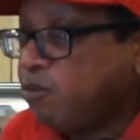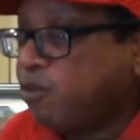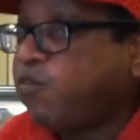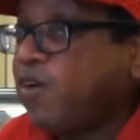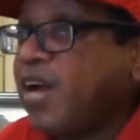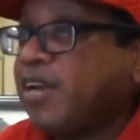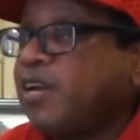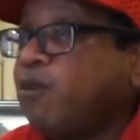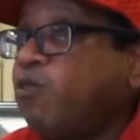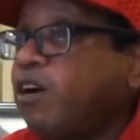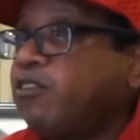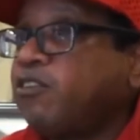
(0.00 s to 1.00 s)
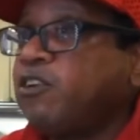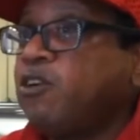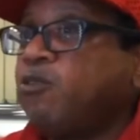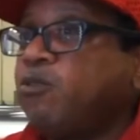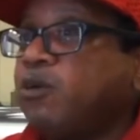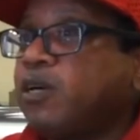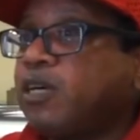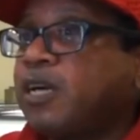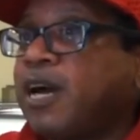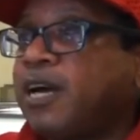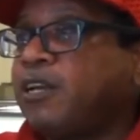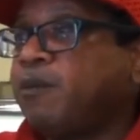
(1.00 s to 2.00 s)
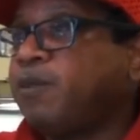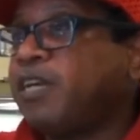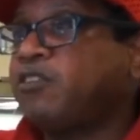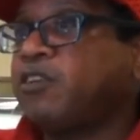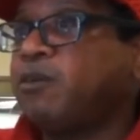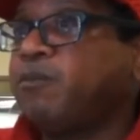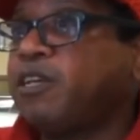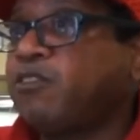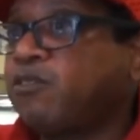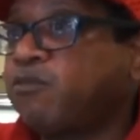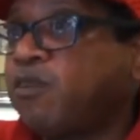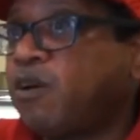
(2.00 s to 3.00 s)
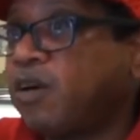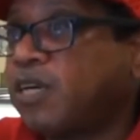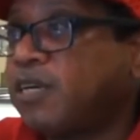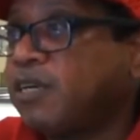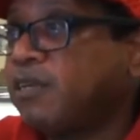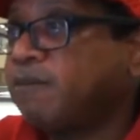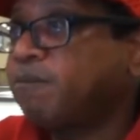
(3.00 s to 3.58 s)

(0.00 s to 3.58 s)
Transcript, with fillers: you will find there was no condemnation of Minister Farrakhan.